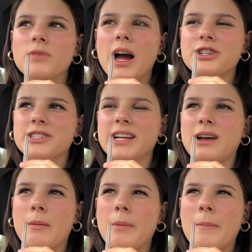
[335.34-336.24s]
I just had
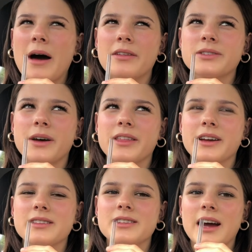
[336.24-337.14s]
gum in my mouth, so I think
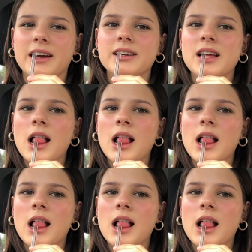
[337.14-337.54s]
it's like.